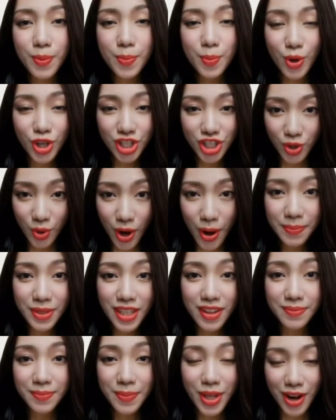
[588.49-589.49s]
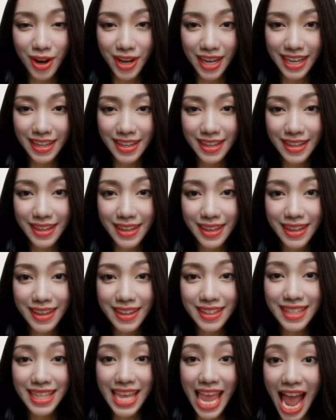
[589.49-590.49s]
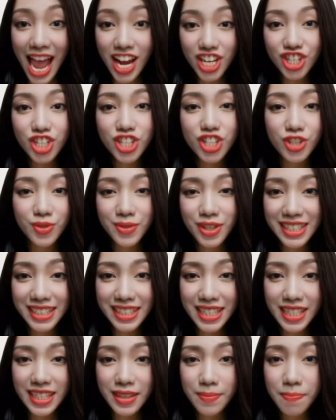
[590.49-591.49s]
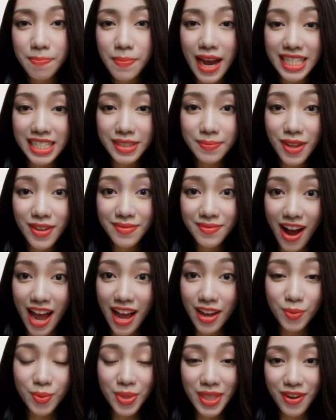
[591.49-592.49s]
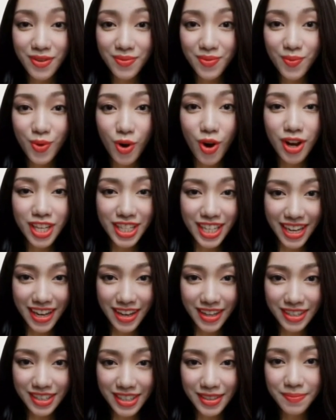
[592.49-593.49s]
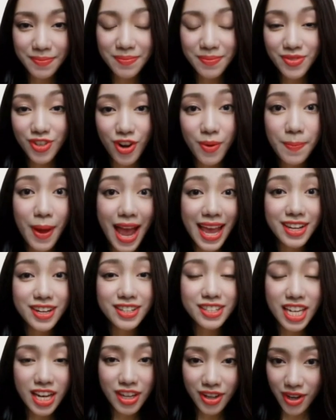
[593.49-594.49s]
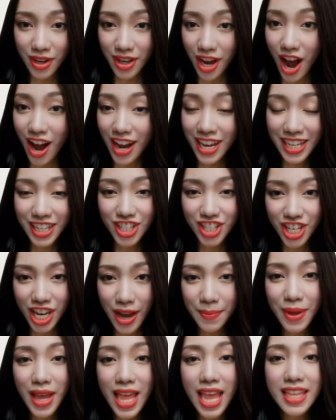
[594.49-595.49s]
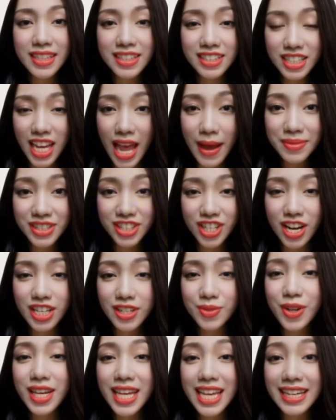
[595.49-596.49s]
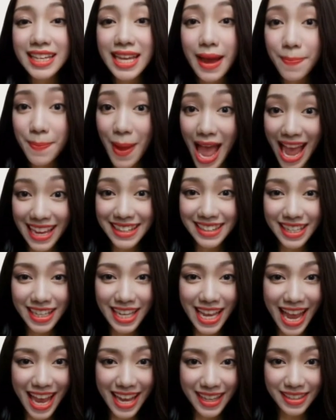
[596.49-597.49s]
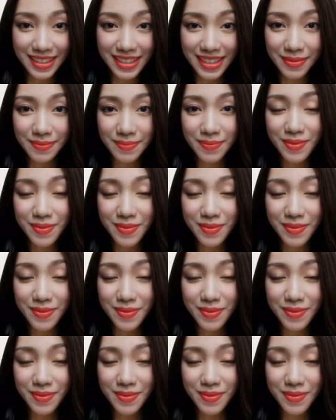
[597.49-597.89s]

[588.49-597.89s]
Prescriptive period. The action to rescind must be filed within 4 years. For minors under guardianship, the time starts when incapacity ends.